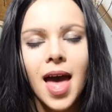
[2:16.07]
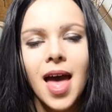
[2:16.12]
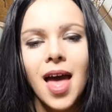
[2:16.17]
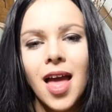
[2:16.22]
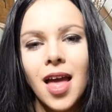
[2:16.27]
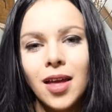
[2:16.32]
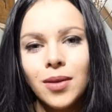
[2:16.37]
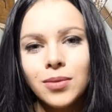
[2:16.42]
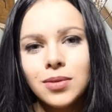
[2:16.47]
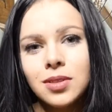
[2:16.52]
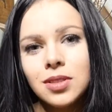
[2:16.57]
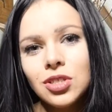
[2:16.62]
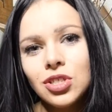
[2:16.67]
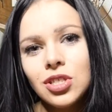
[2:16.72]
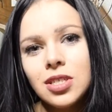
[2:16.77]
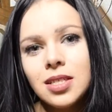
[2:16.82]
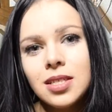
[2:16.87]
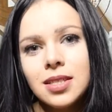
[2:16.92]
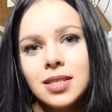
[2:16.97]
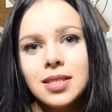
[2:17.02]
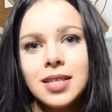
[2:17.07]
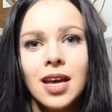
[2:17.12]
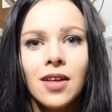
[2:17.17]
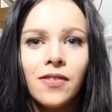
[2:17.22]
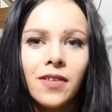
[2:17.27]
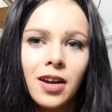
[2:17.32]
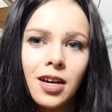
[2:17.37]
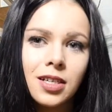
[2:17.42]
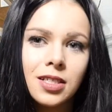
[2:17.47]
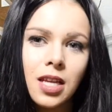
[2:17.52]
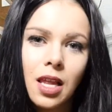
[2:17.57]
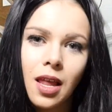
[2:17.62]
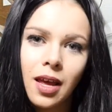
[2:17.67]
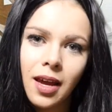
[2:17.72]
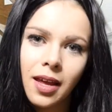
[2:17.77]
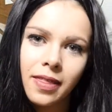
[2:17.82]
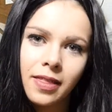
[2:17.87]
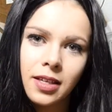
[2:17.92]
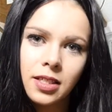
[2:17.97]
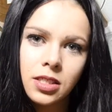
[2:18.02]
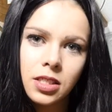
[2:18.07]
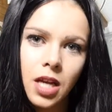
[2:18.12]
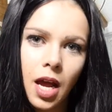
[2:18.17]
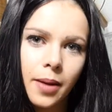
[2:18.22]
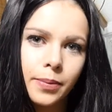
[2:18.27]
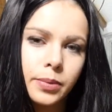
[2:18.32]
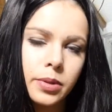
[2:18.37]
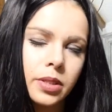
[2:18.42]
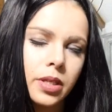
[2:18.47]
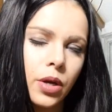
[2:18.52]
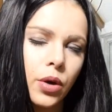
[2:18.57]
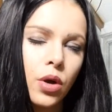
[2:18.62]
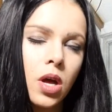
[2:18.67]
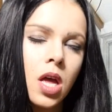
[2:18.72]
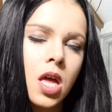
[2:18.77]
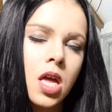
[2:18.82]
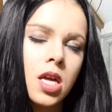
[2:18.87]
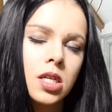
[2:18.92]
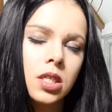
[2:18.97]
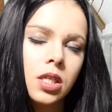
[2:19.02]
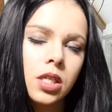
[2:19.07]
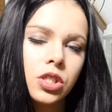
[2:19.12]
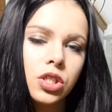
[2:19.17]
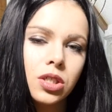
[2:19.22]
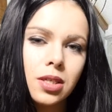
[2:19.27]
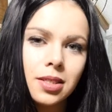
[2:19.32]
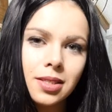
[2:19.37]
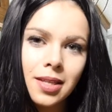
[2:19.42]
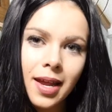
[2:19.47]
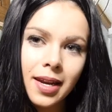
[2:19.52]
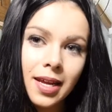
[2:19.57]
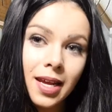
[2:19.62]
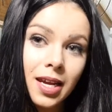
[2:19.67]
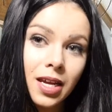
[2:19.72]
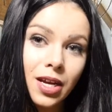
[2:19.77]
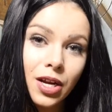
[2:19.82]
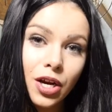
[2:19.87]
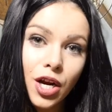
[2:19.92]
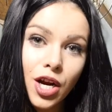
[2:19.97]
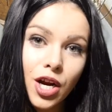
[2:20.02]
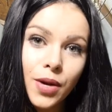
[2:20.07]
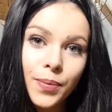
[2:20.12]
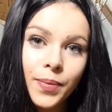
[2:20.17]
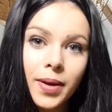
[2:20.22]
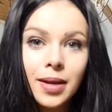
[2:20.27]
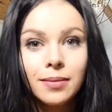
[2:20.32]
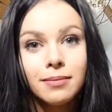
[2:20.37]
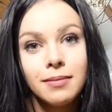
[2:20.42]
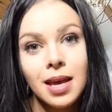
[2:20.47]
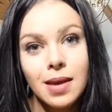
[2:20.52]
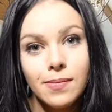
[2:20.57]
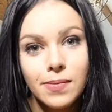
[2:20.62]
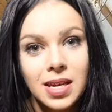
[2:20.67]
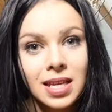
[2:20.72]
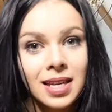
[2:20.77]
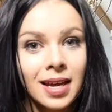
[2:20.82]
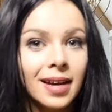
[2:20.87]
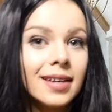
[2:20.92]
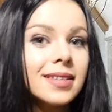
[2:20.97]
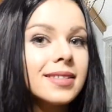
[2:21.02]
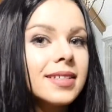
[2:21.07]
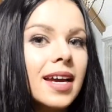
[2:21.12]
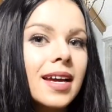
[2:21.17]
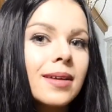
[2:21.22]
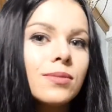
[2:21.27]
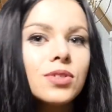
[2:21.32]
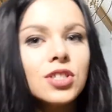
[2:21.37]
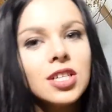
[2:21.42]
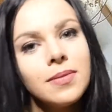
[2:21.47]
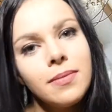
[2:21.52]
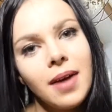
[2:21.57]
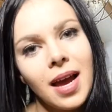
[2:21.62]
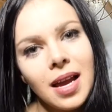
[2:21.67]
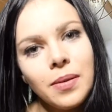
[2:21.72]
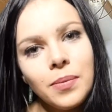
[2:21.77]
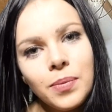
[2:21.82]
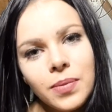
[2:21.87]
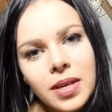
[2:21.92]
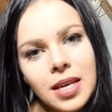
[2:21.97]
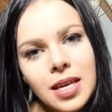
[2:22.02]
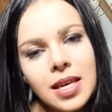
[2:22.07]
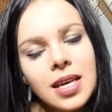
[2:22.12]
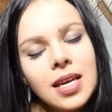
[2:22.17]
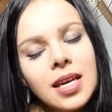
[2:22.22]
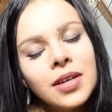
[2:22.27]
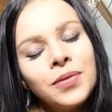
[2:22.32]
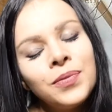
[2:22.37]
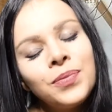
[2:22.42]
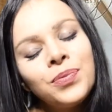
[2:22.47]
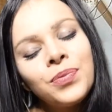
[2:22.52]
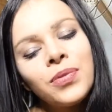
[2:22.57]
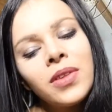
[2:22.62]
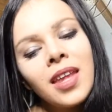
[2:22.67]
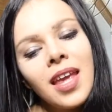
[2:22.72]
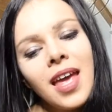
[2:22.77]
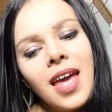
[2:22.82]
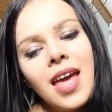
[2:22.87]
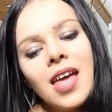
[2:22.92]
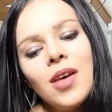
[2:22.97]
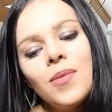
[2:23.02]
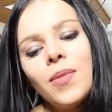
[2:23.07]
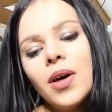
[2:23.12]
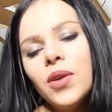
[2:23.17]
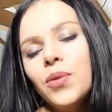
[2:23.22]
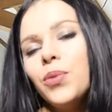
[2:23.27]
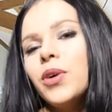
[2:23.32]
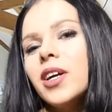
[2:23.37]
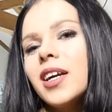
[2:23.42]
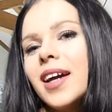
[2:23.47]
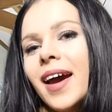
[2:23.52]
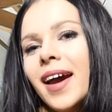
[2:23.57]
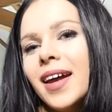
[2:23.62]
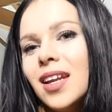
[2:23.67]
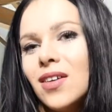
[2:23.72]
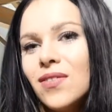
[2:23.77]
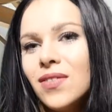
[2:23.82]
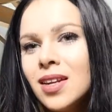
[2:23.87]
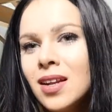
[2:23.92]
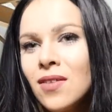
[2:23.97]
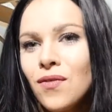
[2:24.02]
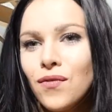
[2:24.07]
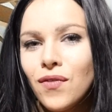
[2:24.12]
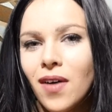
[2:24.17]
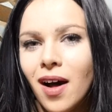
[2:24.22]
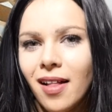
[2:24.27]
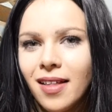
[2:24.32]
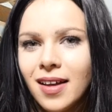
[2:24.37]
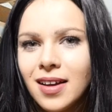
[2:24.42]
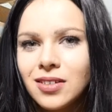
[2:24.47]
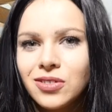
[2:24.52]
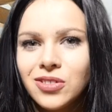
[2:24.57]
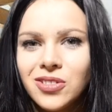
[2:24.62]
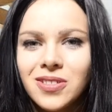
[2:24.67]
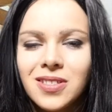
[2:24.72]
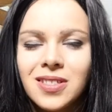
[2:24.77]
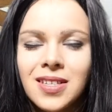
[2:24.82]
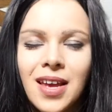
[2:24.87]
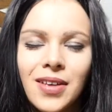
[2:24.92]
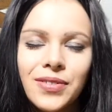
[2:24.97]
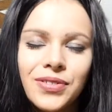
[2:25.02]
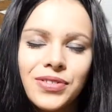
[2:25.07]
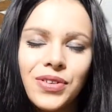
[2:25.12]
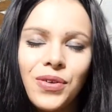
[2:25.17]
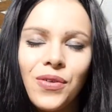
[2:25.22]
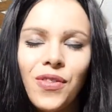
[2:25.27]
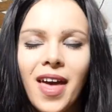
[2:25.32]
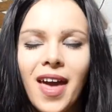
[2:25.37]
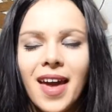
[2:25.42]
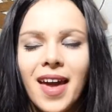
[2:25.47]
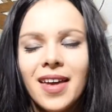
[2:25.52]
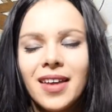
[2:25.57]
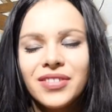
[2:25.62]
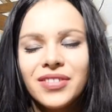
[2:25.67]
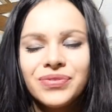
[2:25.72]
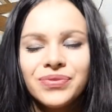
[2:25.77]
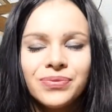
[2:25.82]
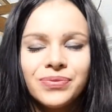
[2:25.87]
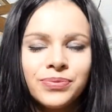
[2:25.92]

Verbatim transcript: and she's down there to look at the shop. So she's not here, but maybe next time she might be. But we're kind of in a fallout just now, so like